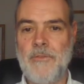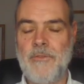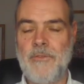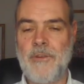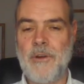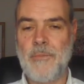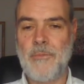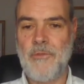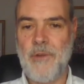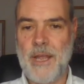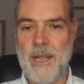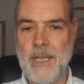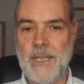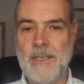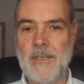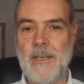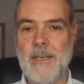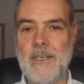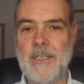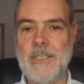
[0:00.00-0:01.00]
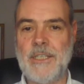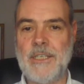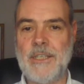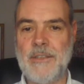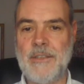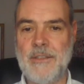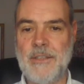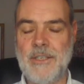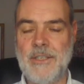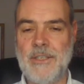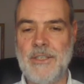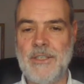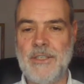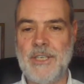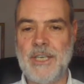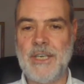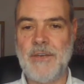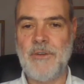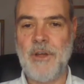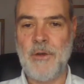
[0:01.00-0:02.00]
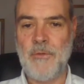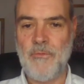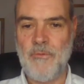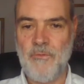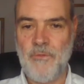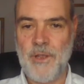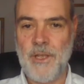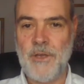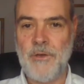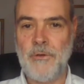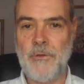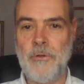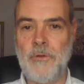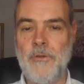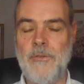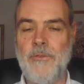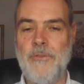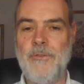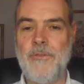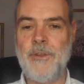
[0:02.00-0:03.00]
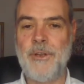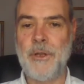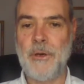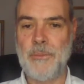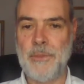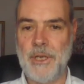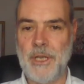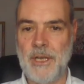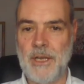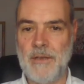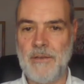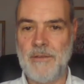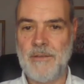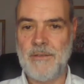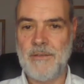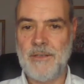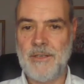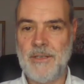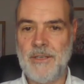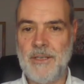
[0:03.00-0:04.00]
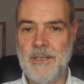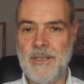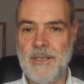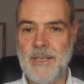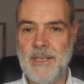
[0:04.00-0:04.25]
from recognizing that this is a, a real phenomena yeah.